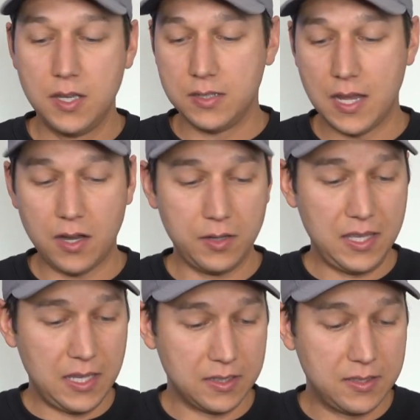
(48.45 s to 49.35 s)
Now,
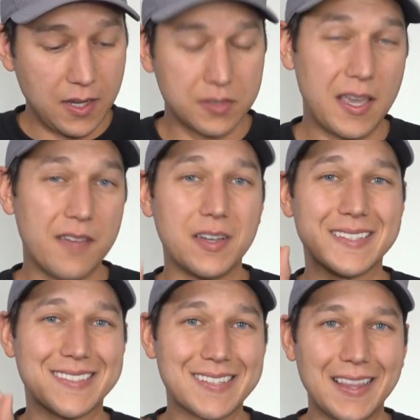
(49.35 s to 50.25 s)
it does have a
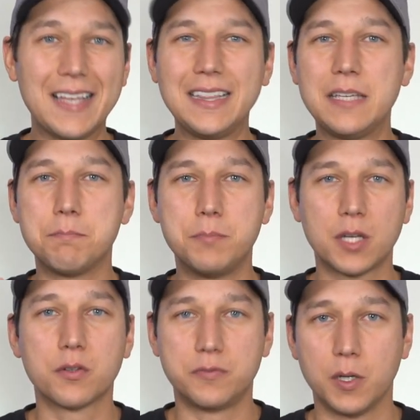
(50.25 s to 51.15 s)
slightly
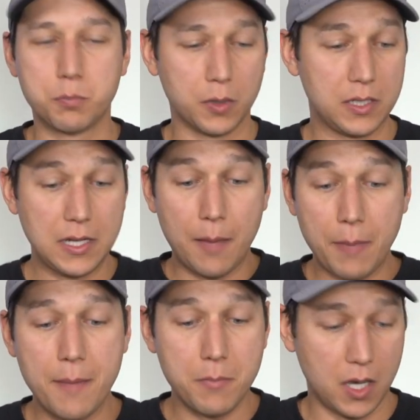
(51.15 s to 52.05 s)
bigger footprint, not
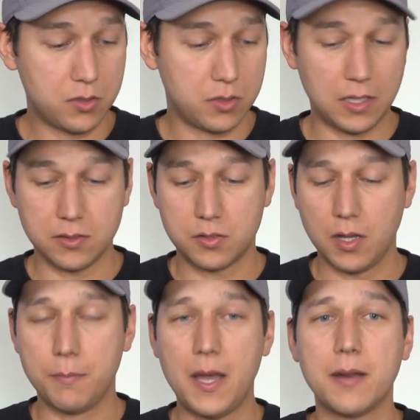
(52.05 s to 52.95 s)
by much. It's
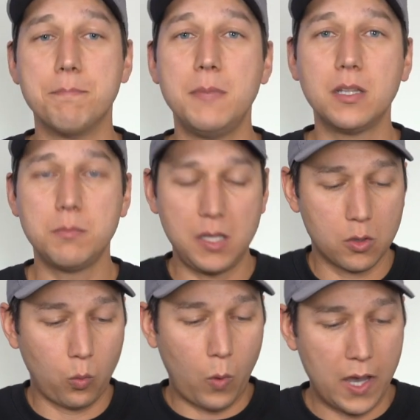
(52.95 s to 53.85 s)
about 1
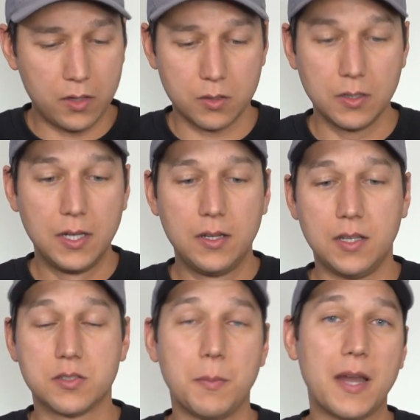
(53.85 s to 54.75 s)
millimeter wider.
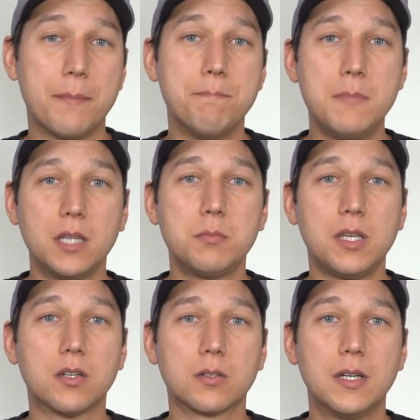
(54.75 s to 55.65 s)
It's about 1
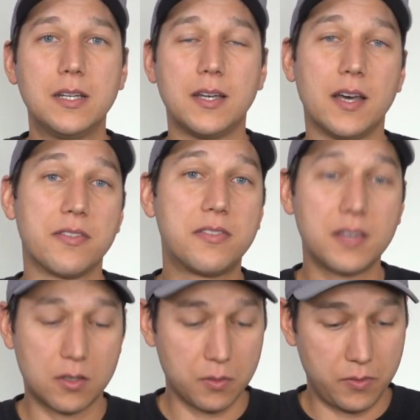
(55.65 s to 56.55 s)
millimeter
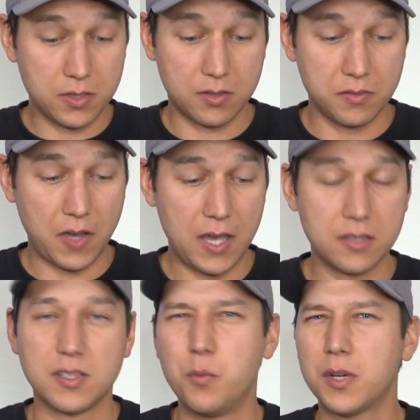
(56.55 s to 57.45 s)
thicker, this
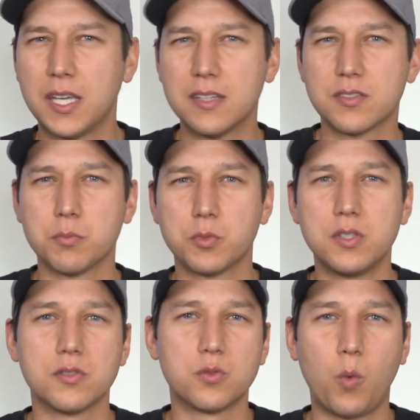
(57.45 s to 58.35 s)
device, and we'll get into some
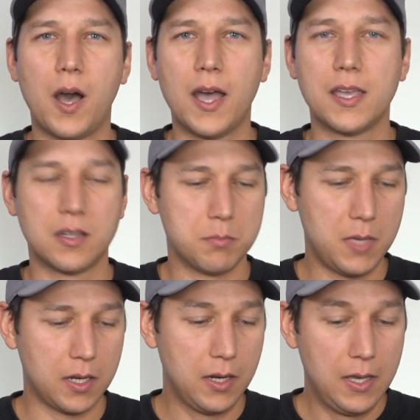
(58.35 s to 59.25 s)
reasons why in a
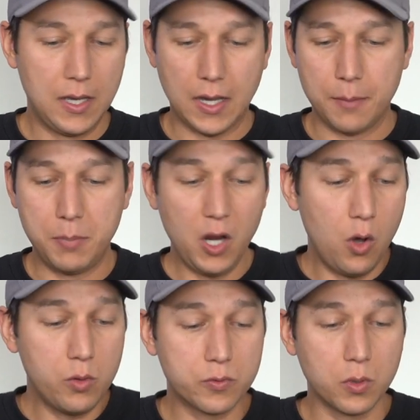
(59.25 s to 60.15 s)
minute. But
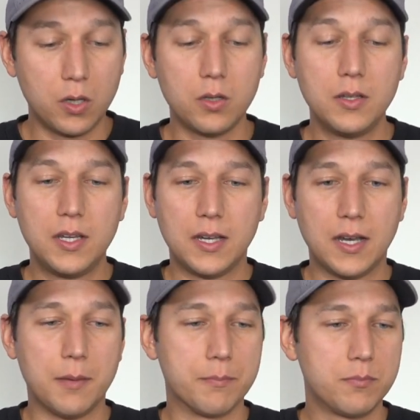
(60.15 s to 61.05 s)
overall,
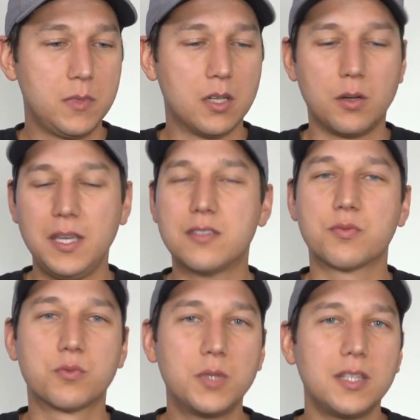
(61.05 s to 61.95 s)

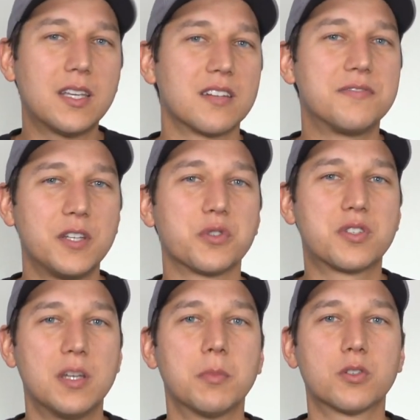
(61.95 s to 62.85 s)
it's really gonna feel
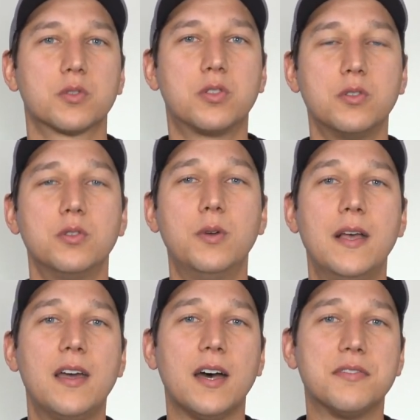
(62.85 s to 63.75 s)
similar to a